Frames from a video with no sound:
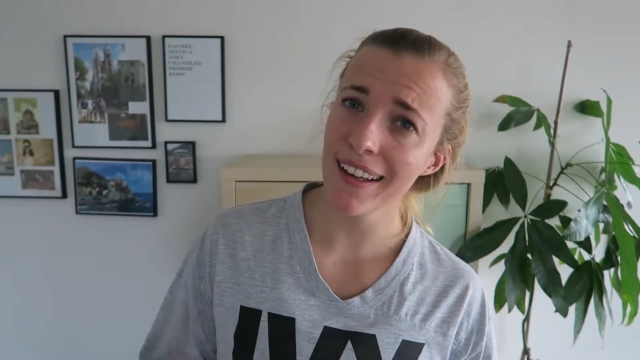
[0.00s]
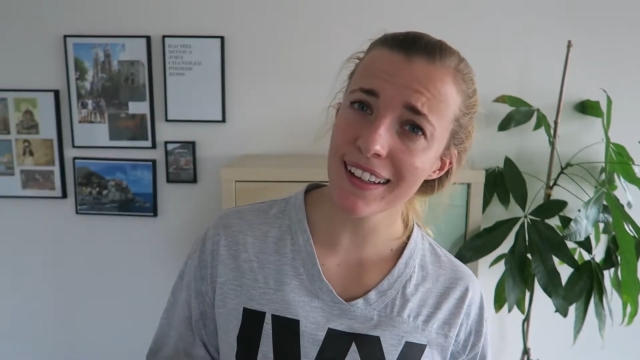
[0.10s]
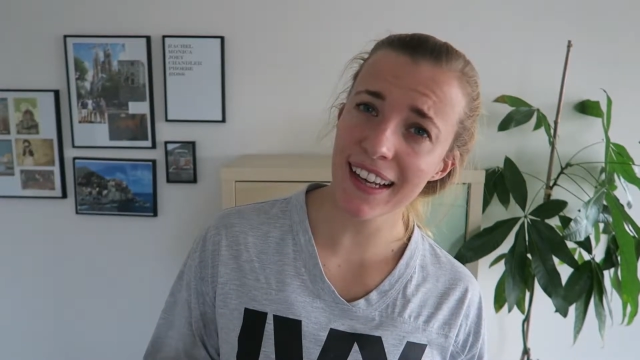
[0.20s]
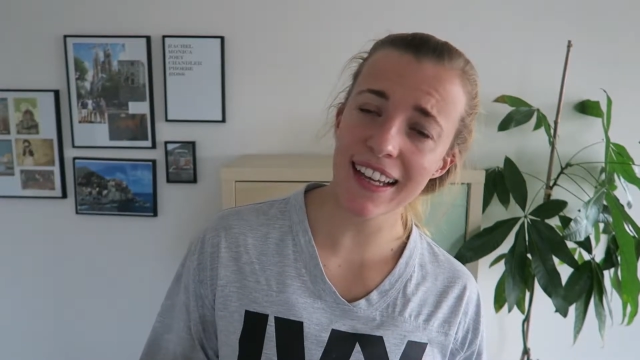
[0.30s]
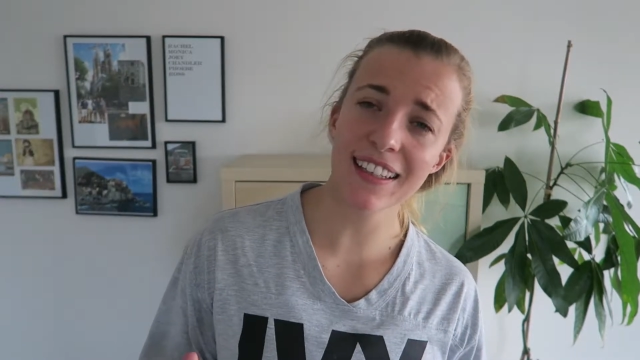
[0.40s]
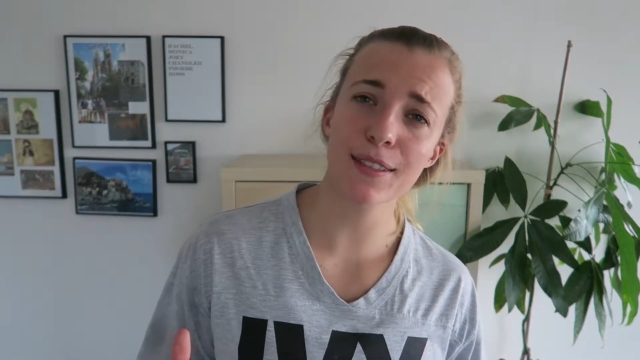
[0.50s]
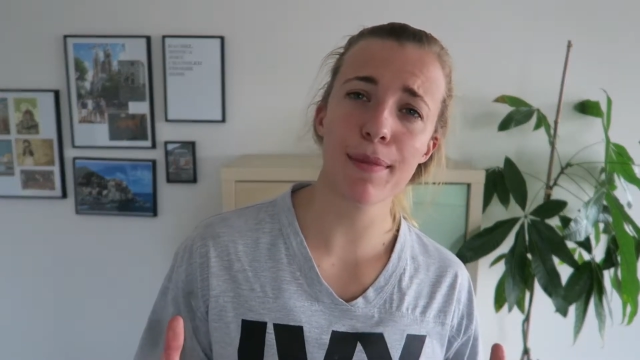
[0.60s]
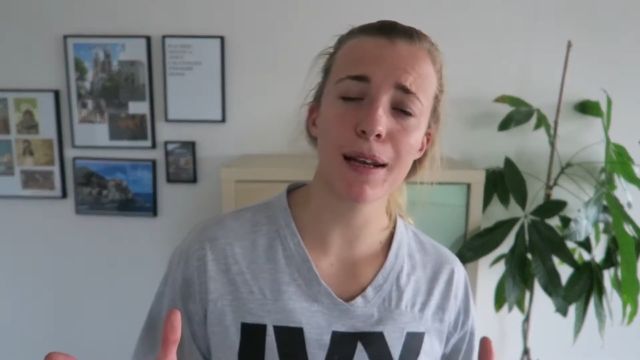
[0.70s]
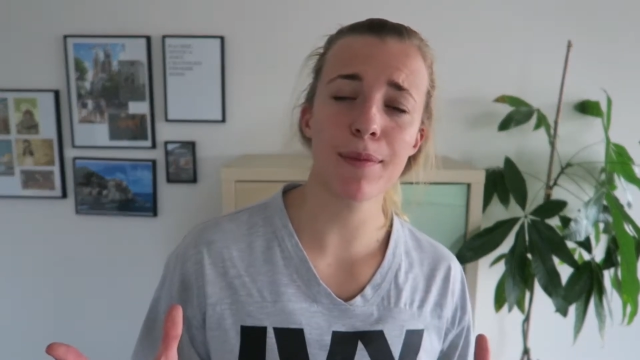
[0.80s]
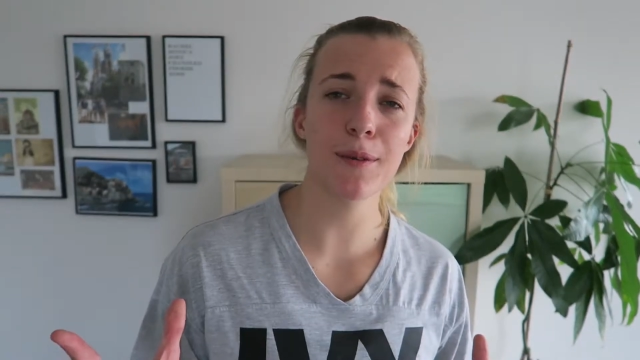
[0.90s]
Again, this
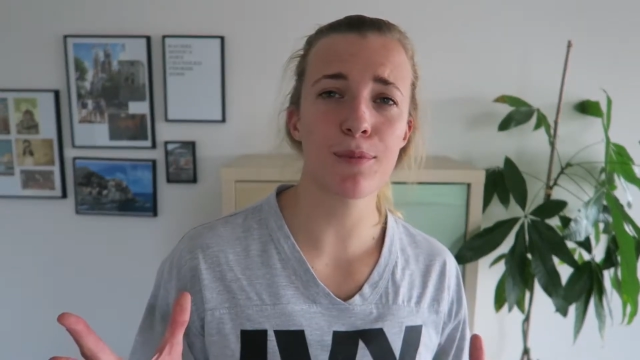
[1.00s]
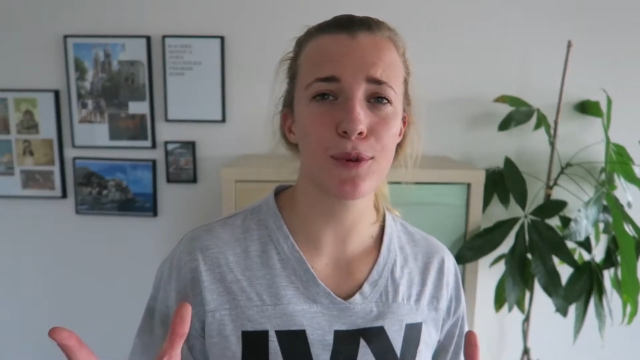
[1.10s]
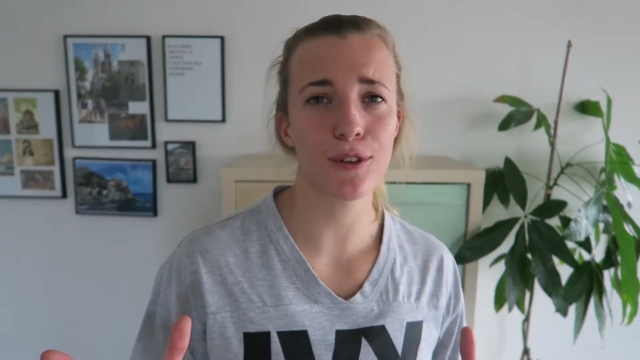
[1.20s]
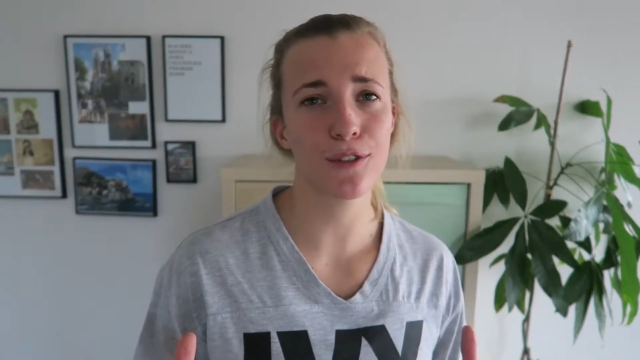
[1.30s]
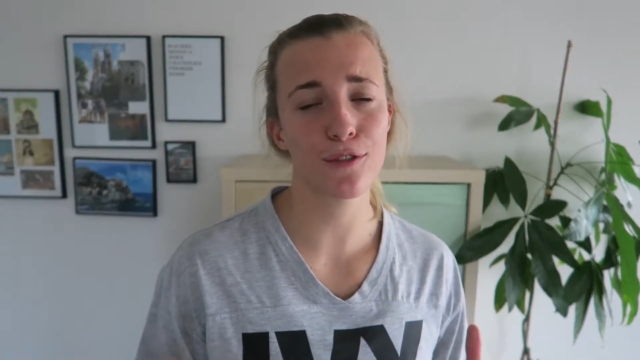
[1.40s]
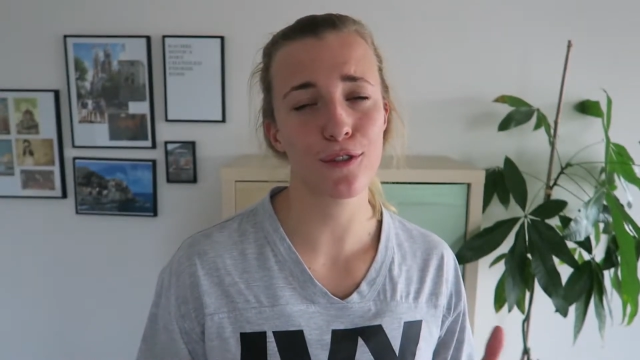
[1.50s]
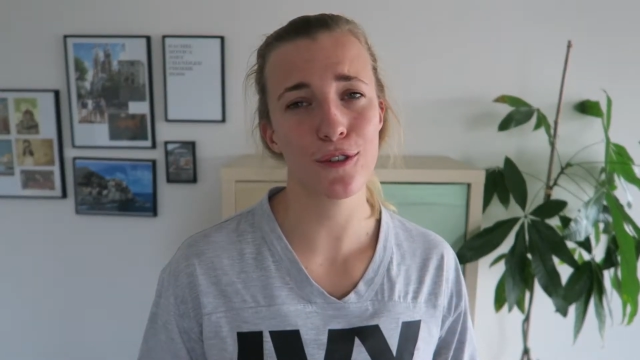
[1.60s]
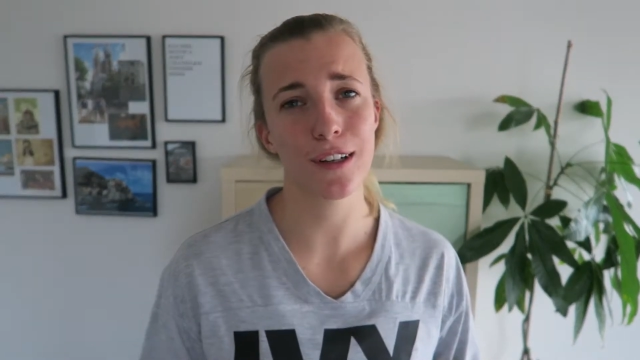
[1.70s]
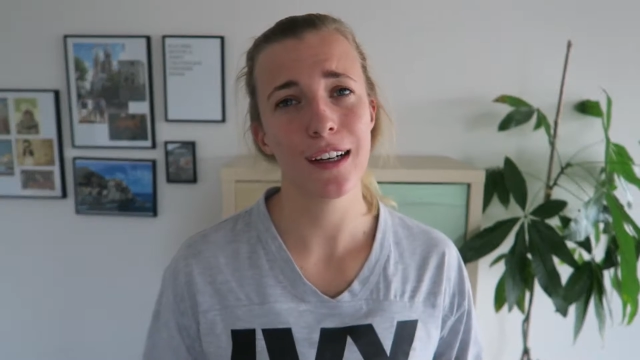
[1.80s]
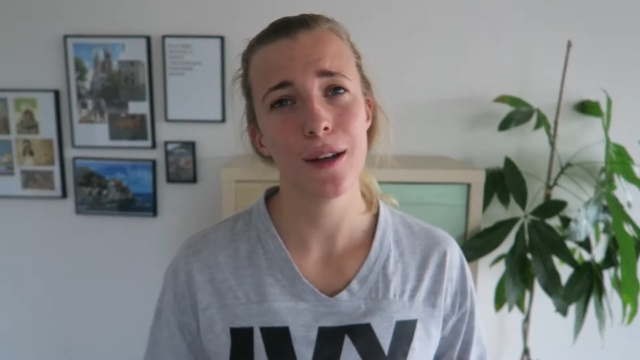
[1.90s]
might be important
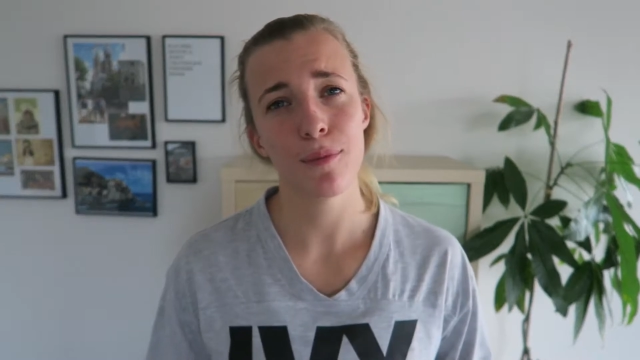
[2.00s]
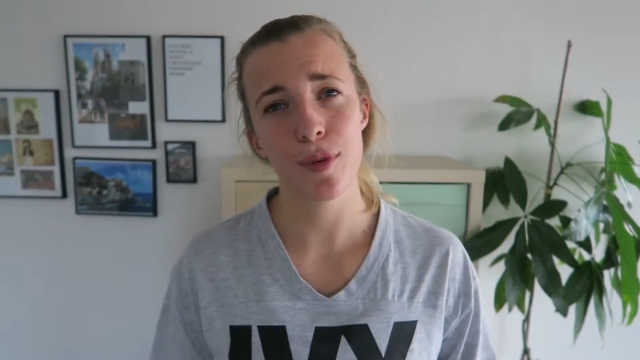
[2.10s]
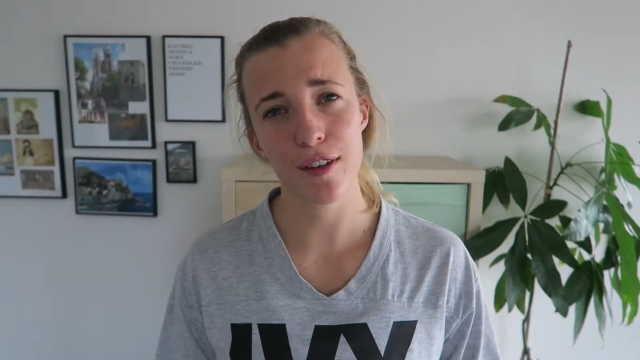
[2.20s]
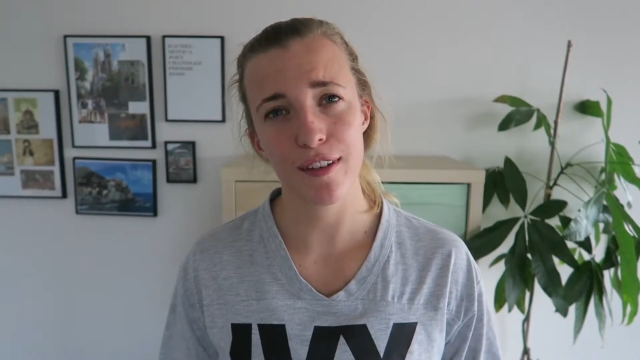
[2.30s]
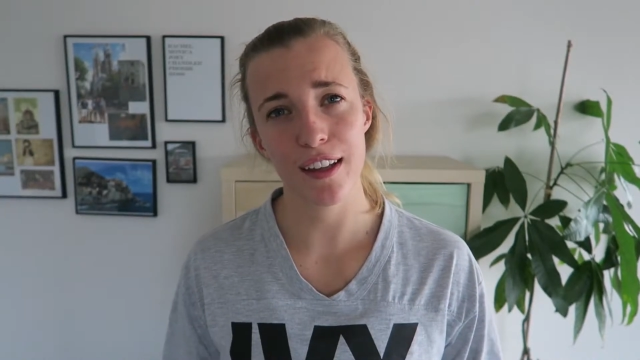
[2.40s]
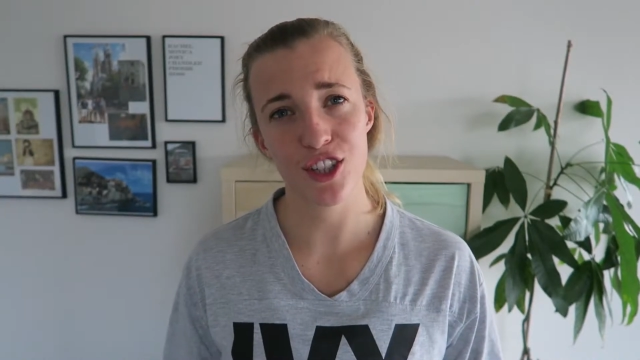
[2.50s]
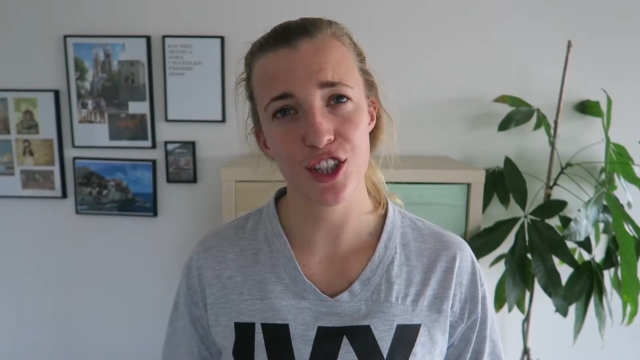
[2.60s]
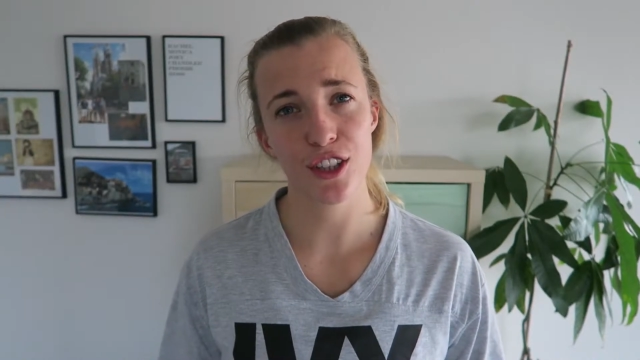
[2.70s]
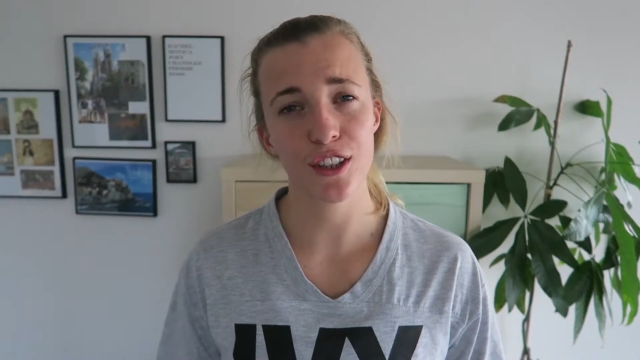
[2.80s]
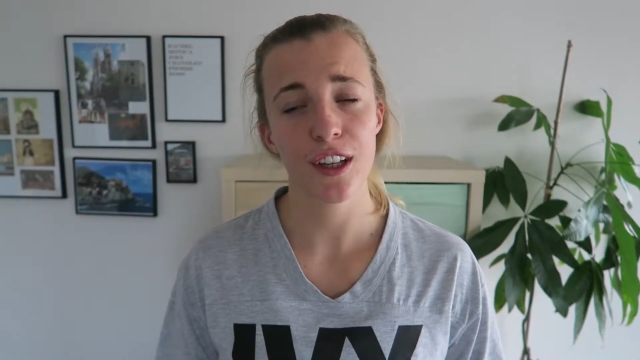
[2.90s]
for
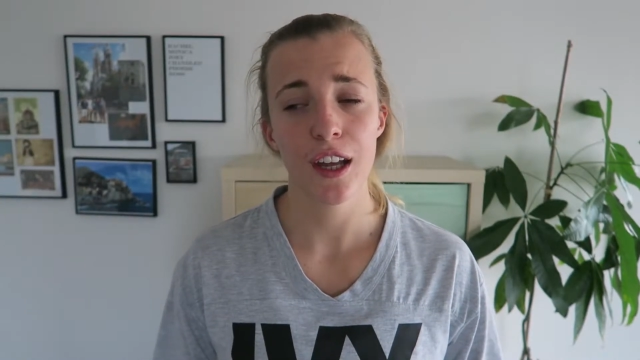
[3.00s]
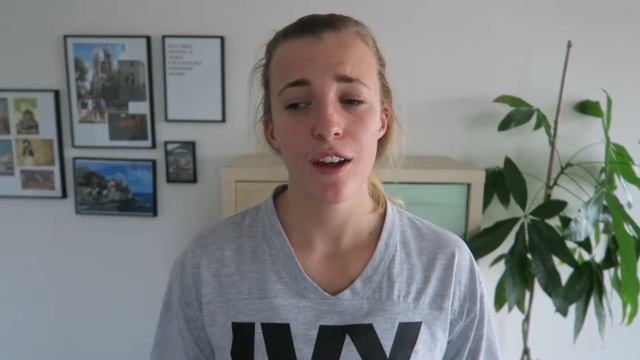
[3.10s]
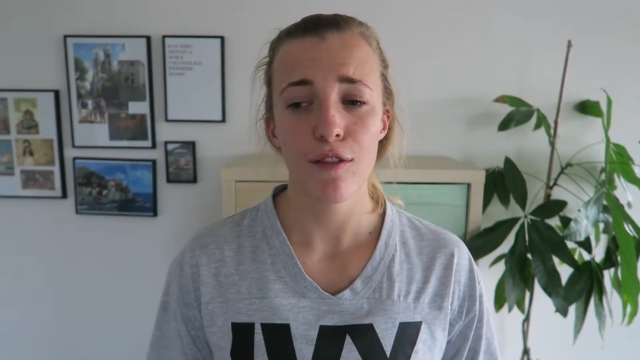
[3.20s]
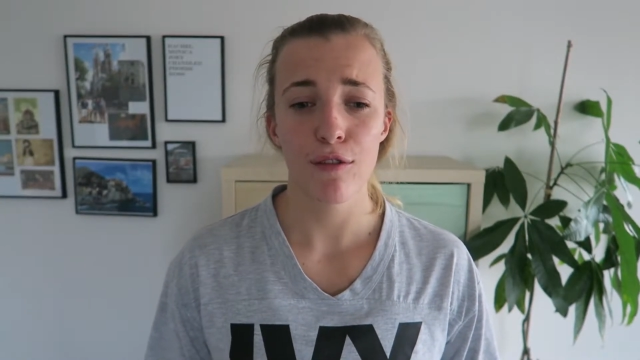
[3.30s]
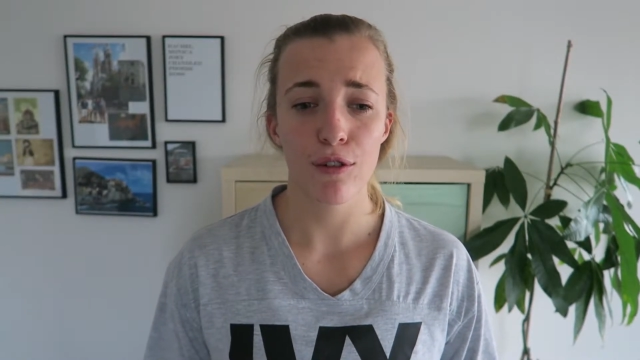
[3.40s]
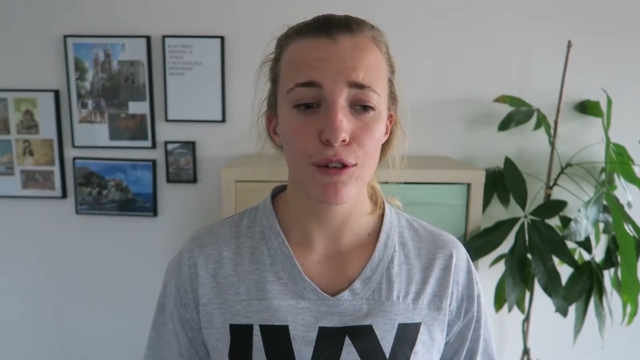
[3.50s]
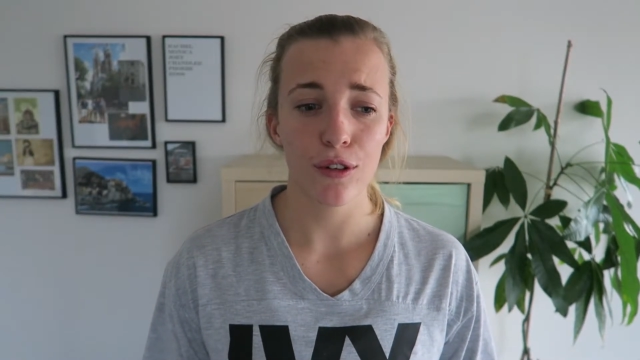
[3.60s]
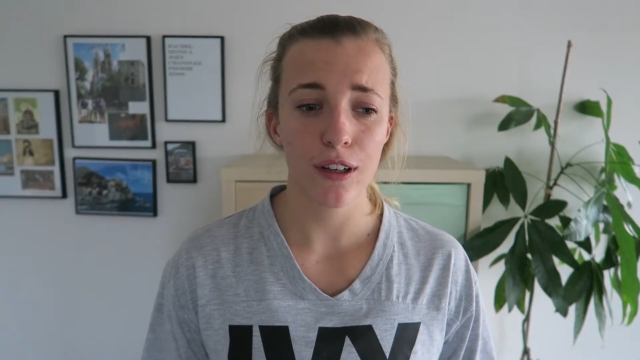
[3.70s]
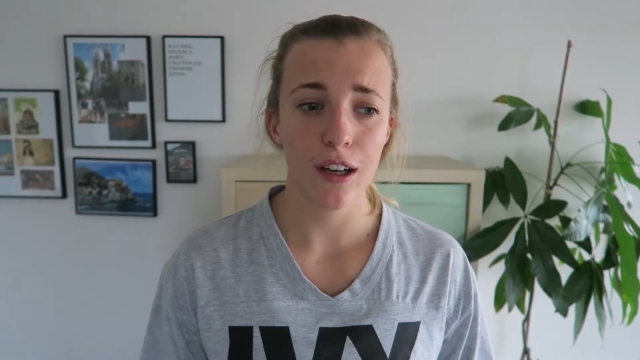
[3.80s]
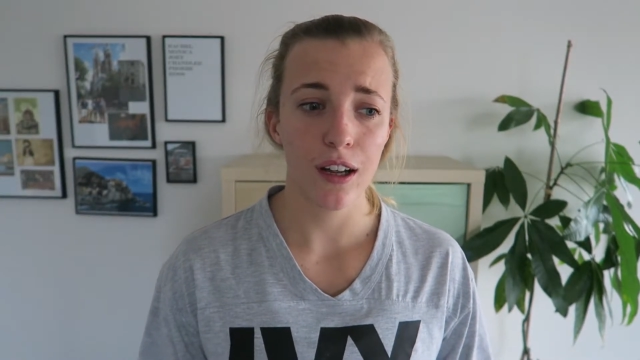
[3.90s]
prevention,
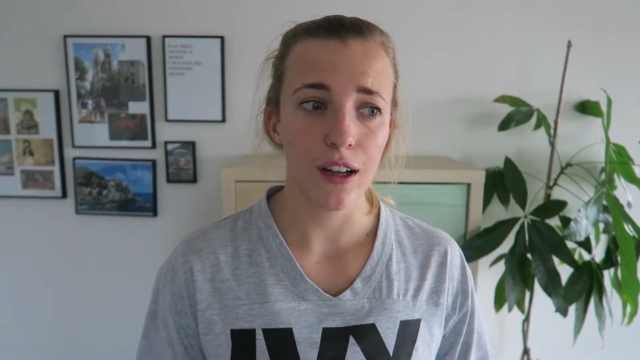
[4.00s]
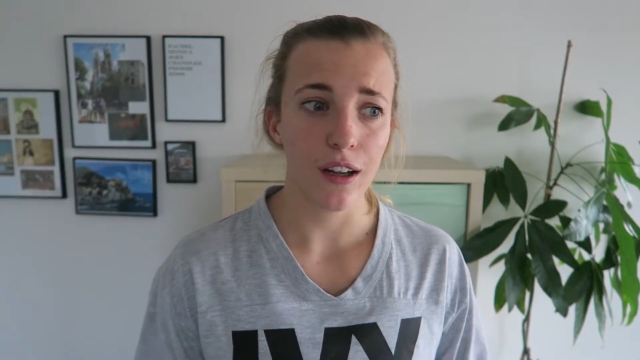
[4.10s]
for